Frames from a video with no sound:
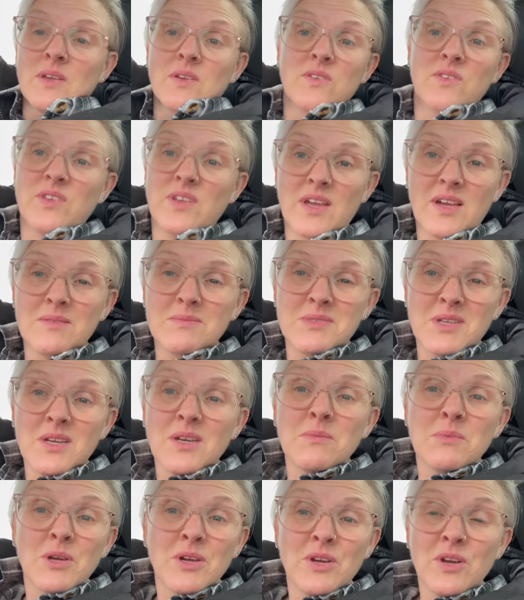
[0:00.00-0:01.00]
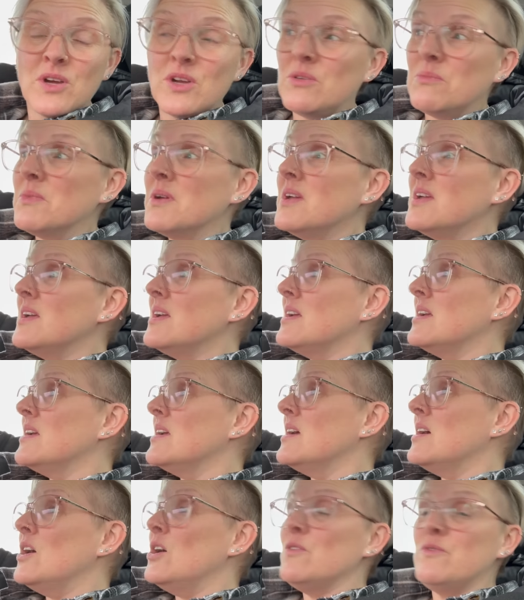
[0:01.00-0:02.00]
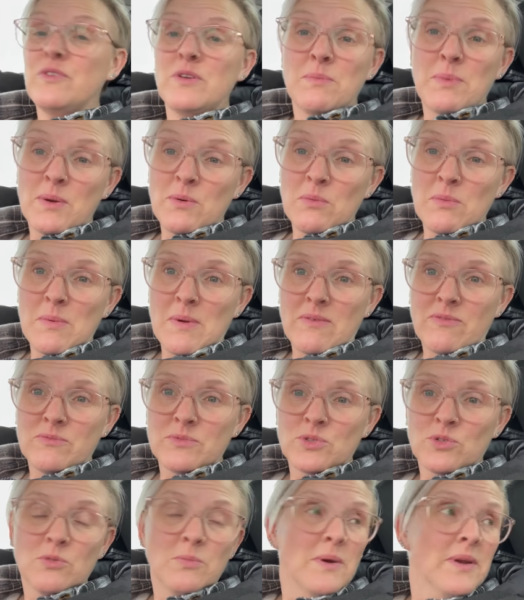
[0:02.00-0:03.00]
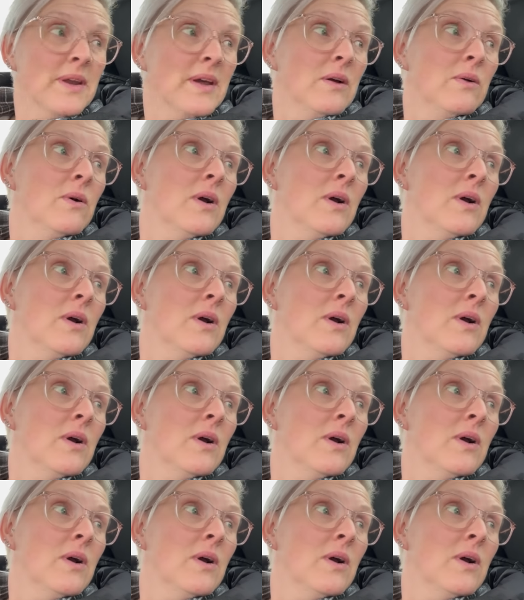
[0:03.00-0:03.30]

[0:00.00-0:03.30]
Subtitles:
So yeah, I'm done. I'm going home. Hopefully Ben will be back from school by now.